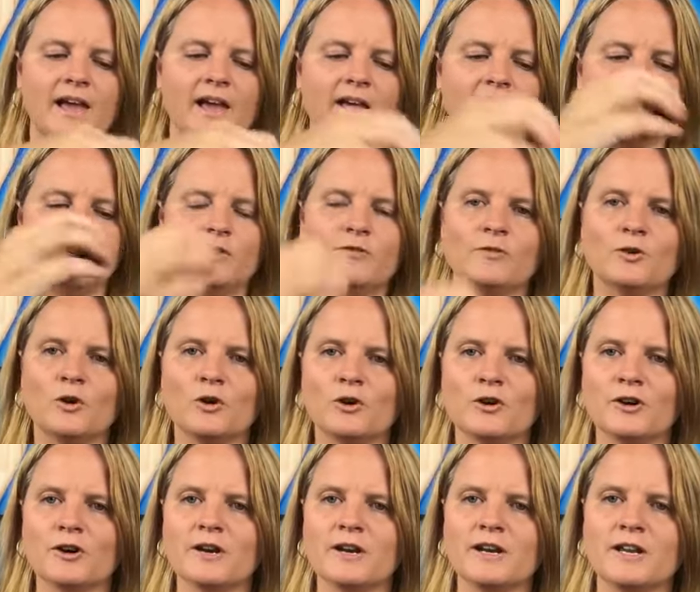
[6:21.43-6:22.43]
and you've
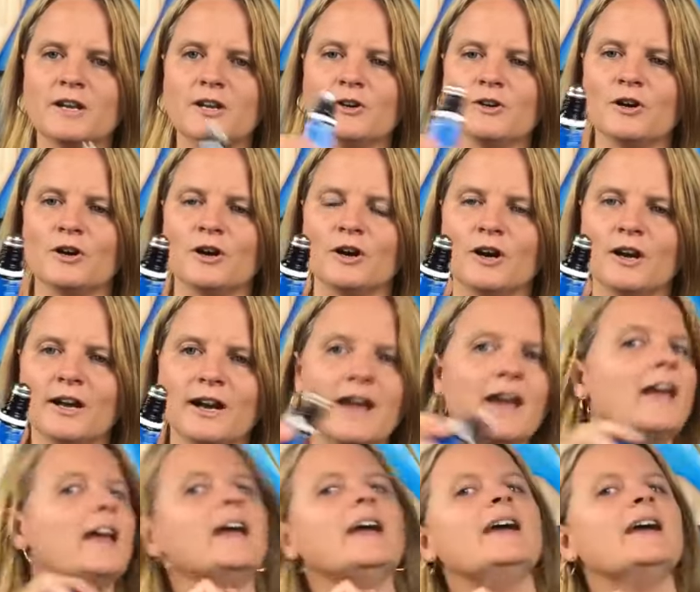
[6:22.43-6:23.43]
already got
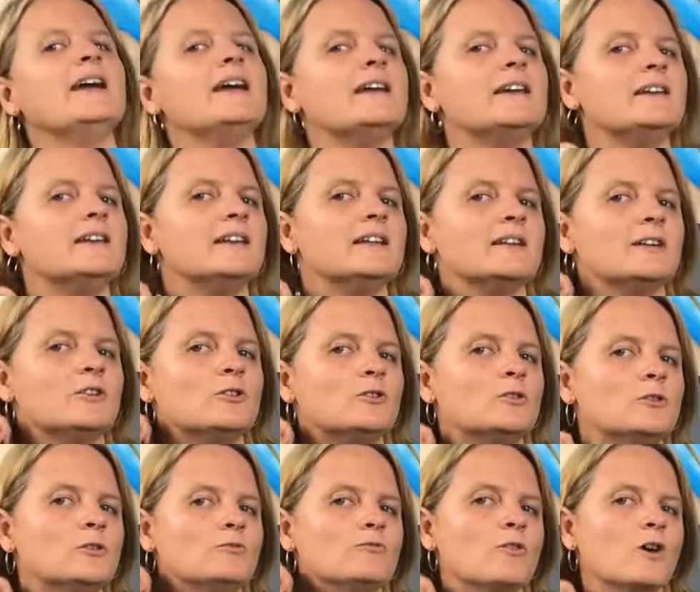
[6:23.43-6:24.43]
a handy
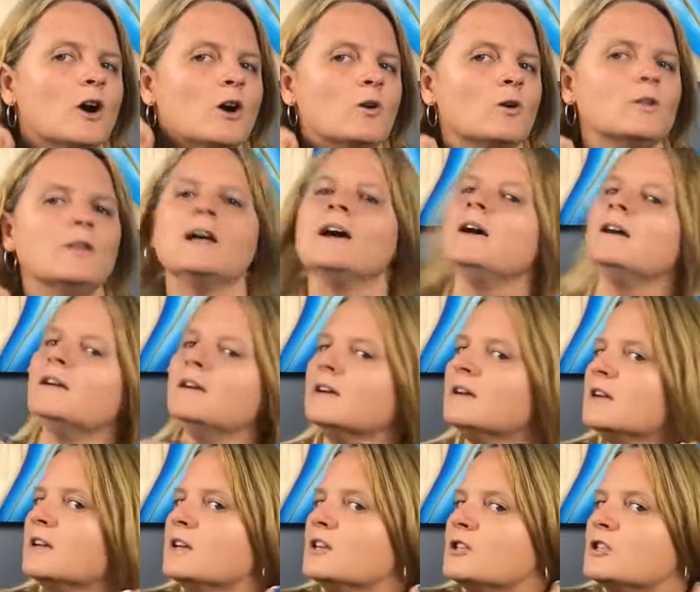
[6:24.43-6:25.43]
little roller
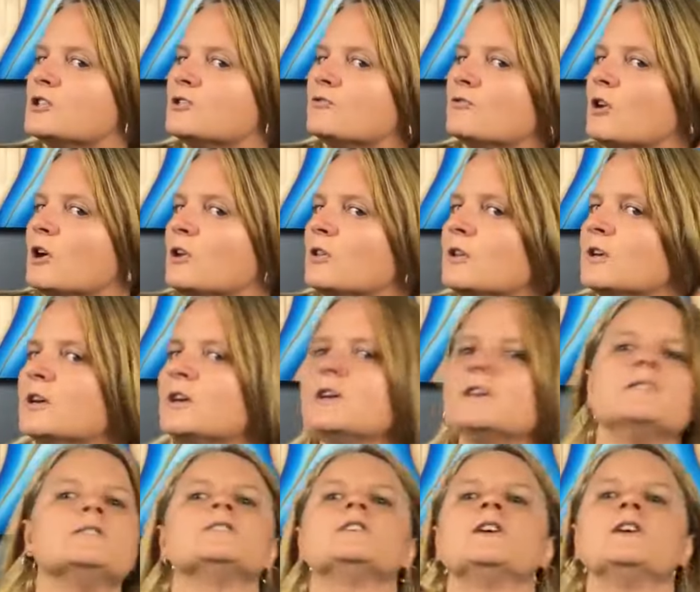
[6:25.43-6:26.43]
to roll it
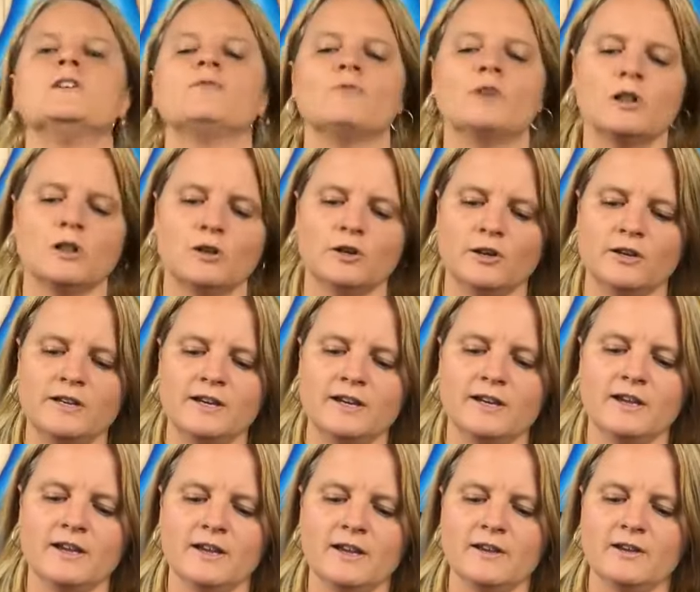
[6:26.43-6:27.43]
on. So you can roll it on
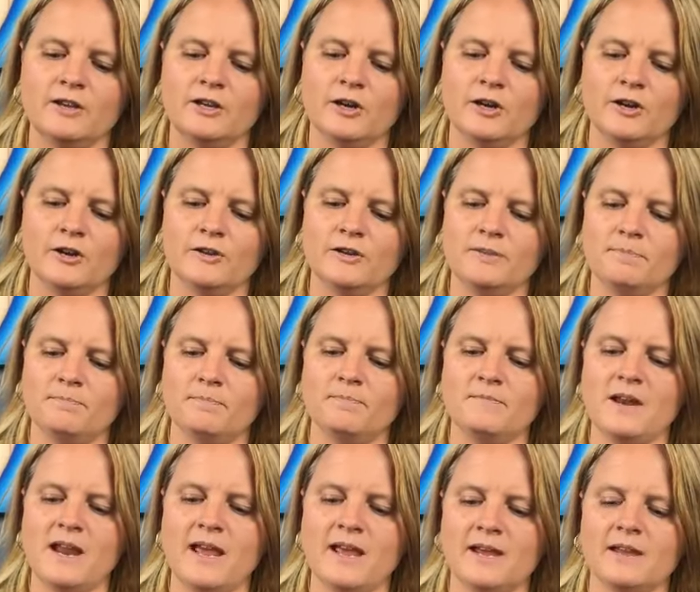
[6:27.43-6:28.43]
your, you know, your
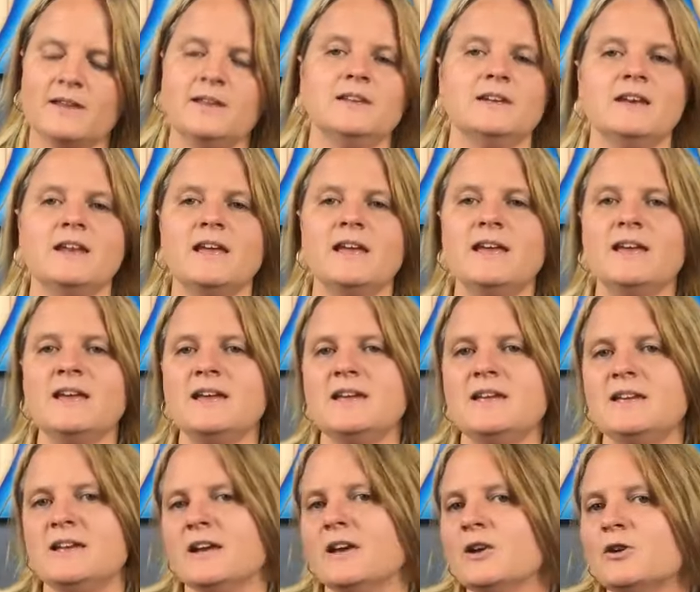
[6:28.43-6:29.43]
neck, your
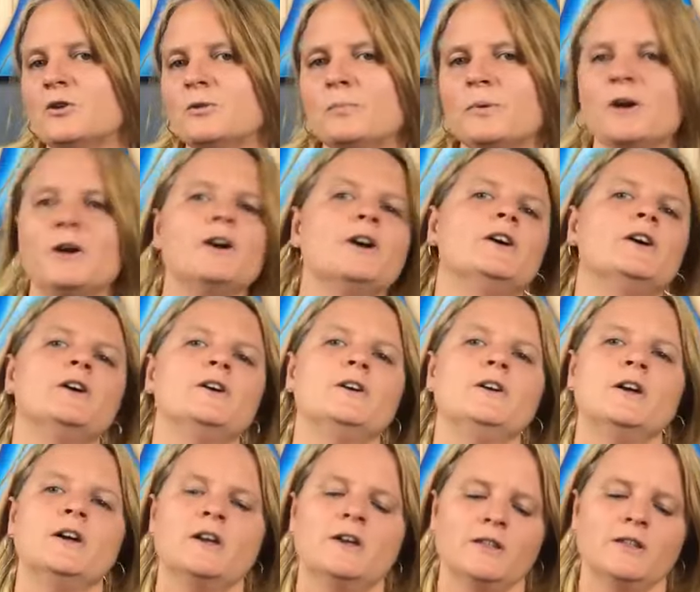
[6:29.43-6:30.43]
knee, your
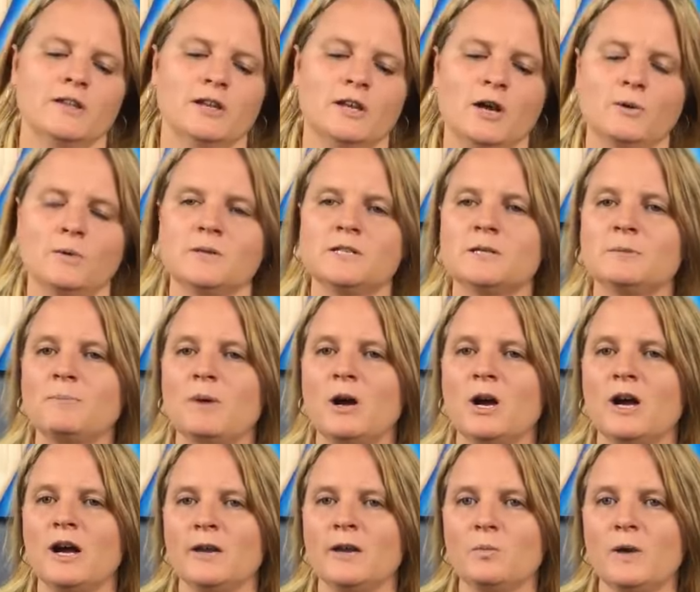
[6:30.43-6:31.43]
elbow, the lower
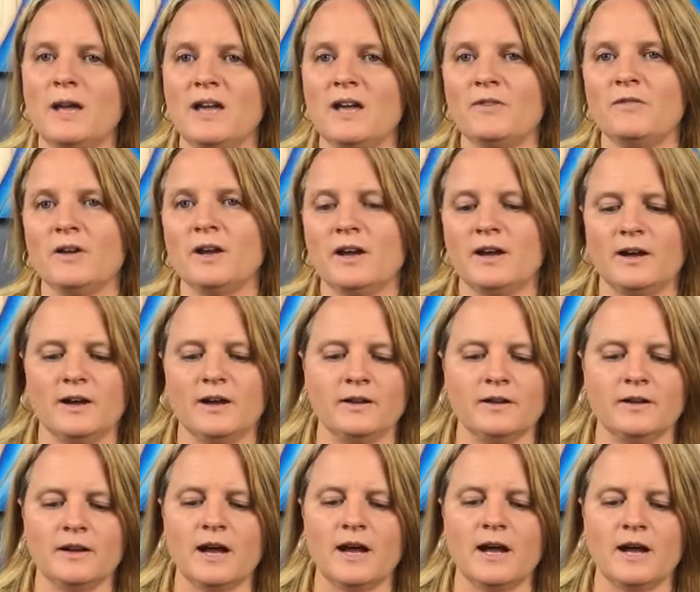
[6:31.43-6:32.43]
spine, wherever,
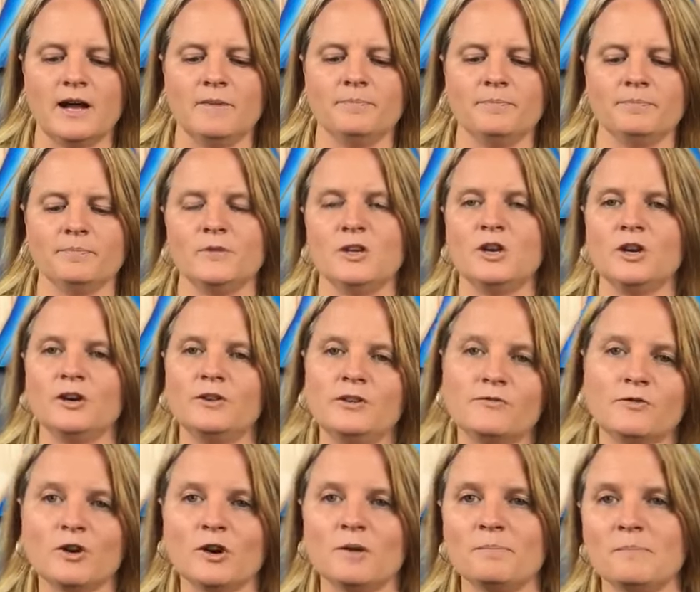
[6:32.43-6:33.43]
you know,
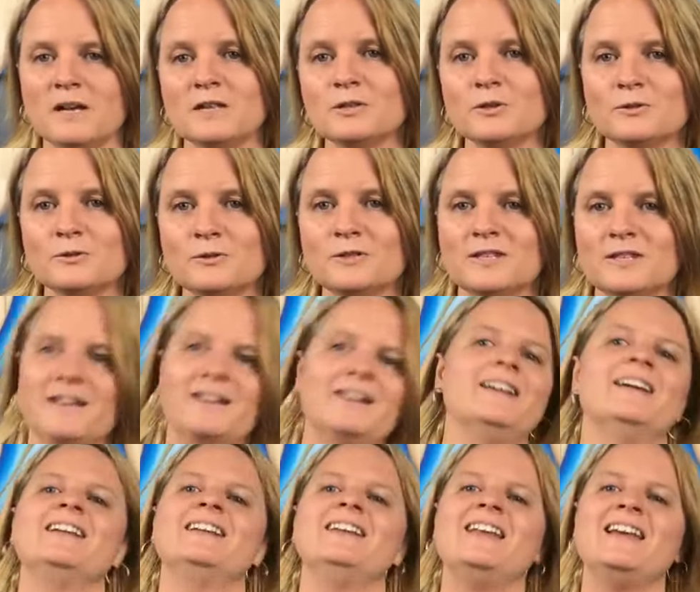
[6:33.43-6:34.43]
you've got muscles
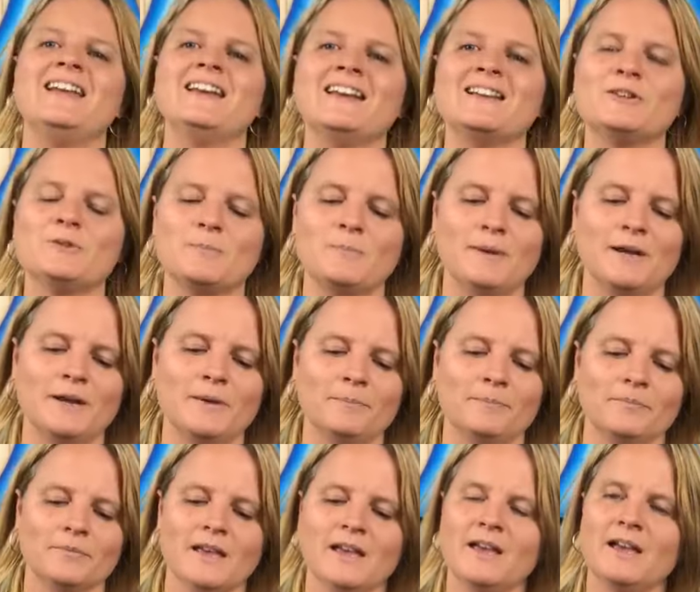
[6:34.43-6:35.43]
that need a little bit
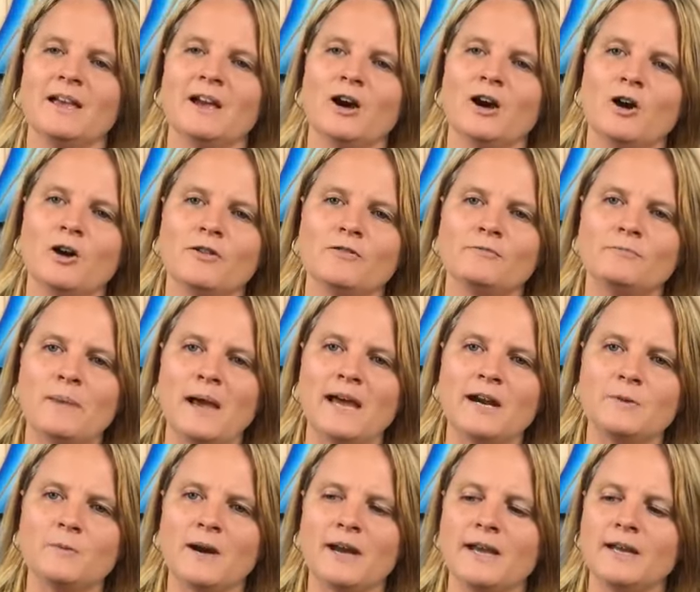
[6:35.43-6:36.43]
of
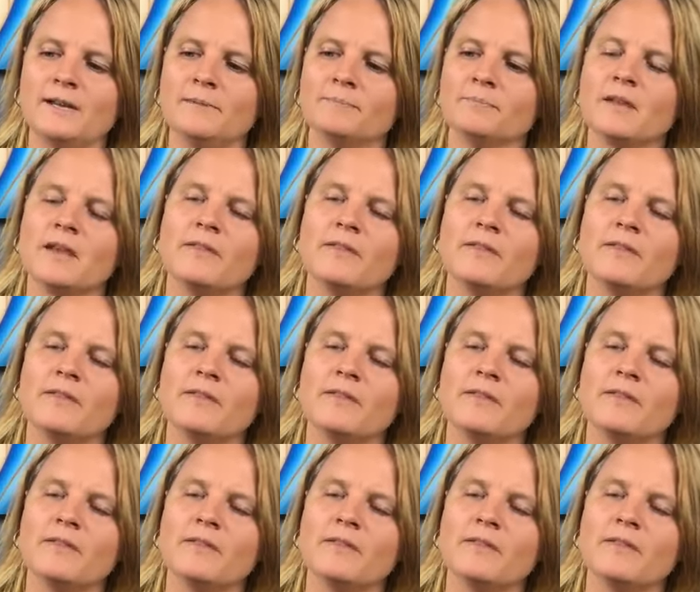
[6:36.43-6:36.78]
Panaway.